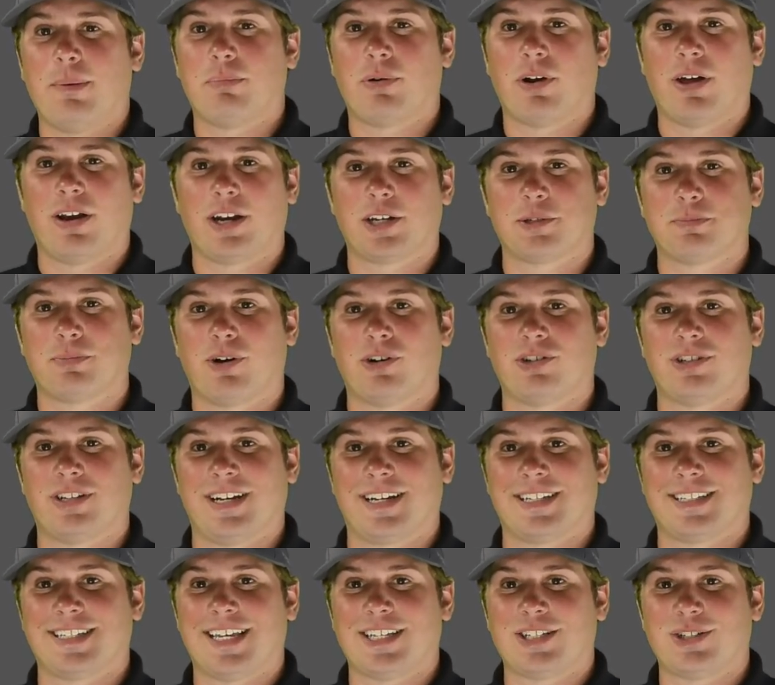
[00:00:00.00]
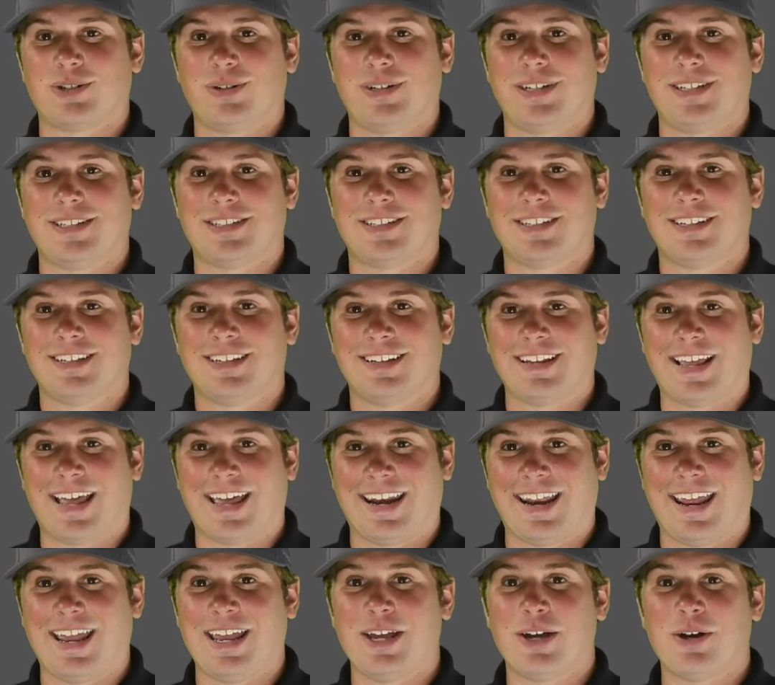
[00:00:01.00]
product parts and accessories
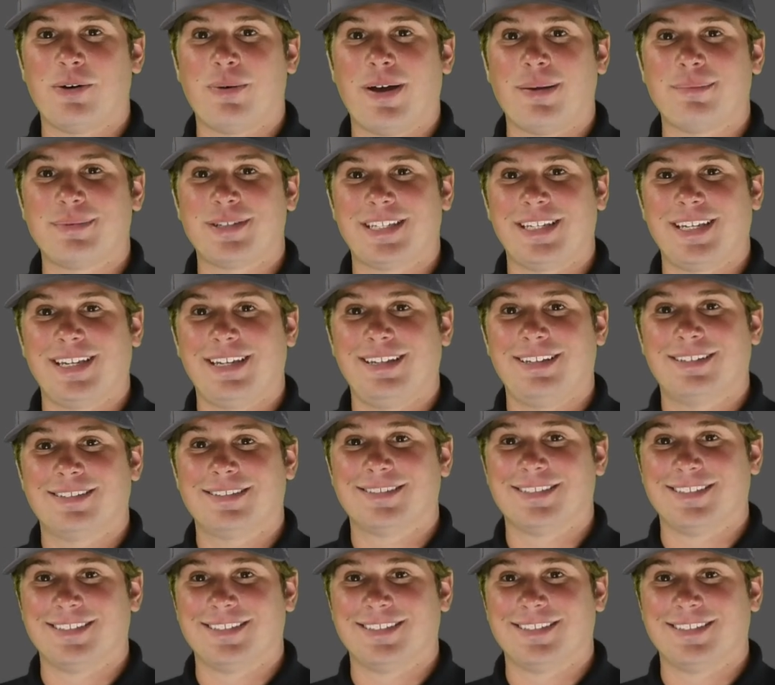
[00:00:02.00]
at aomc.mx.